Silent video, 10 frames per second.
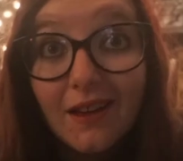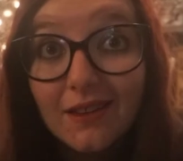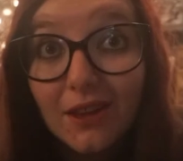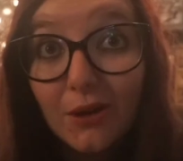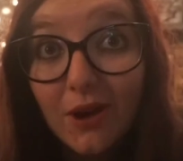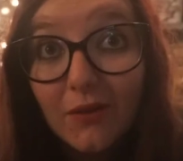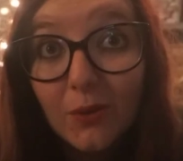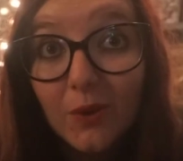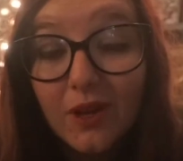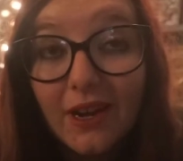Hello
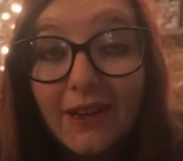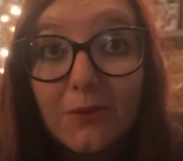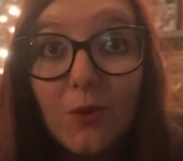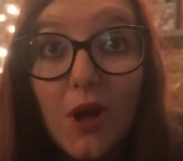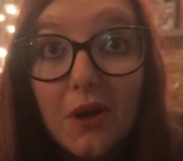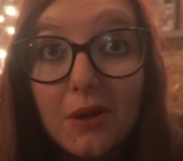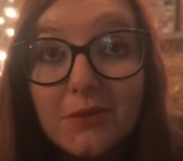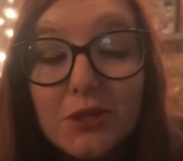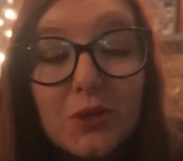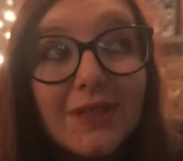everyone and welcome
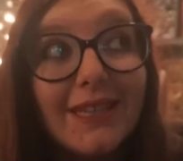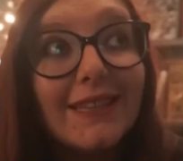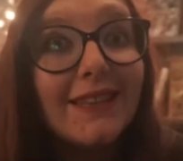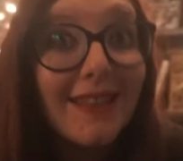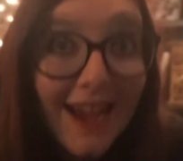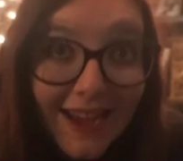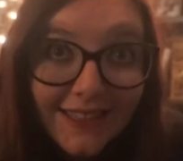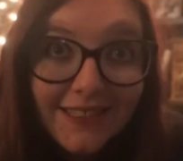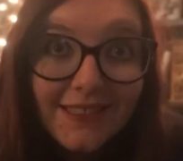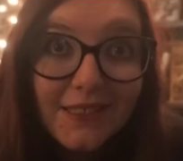to the
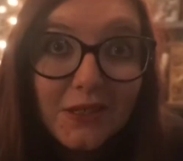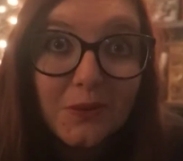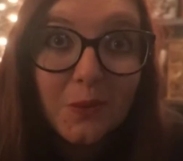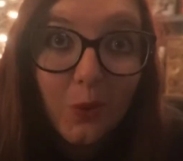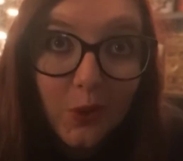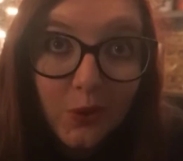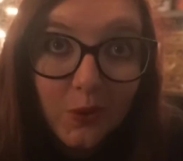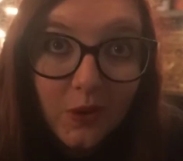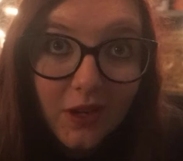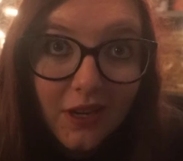last
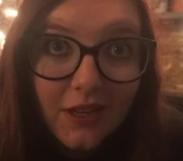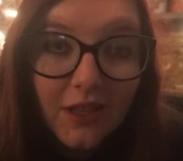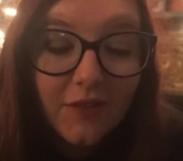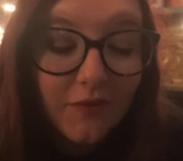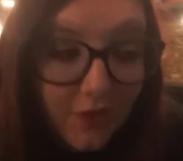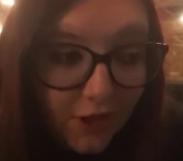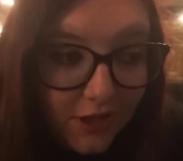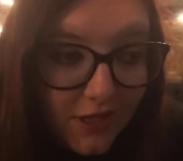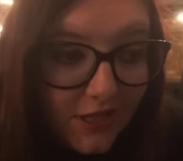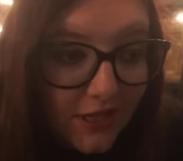rune in the
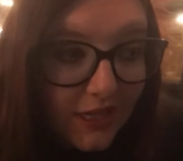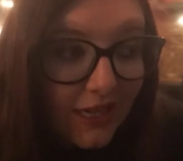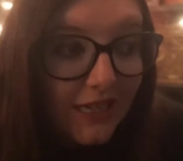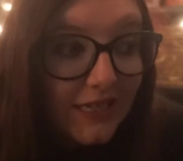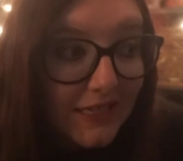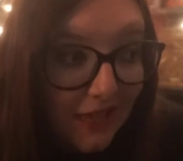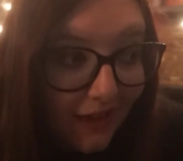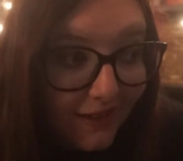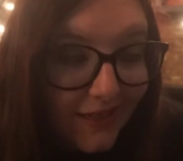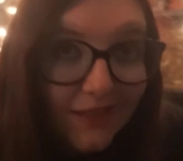first
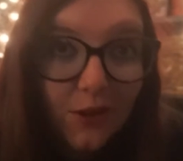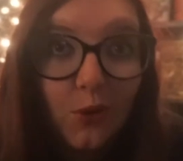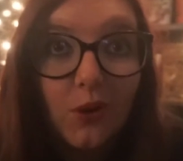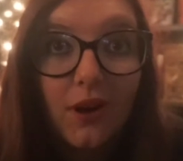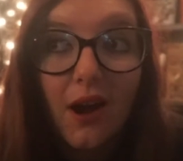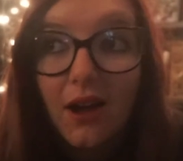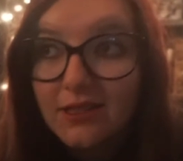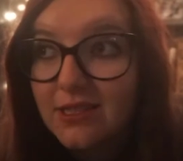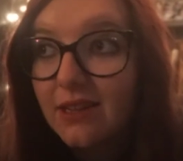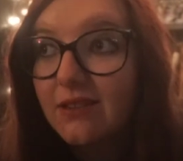set or
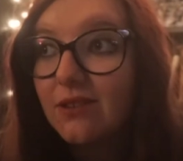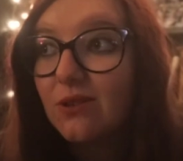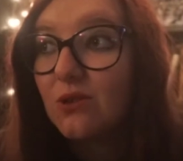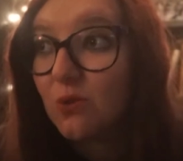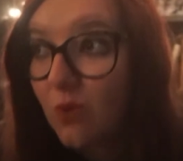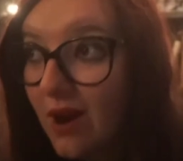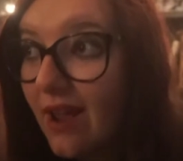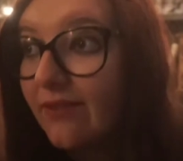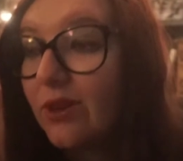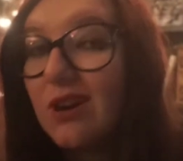ascent or
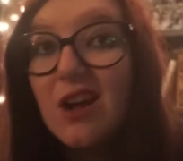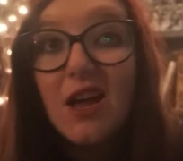whatever.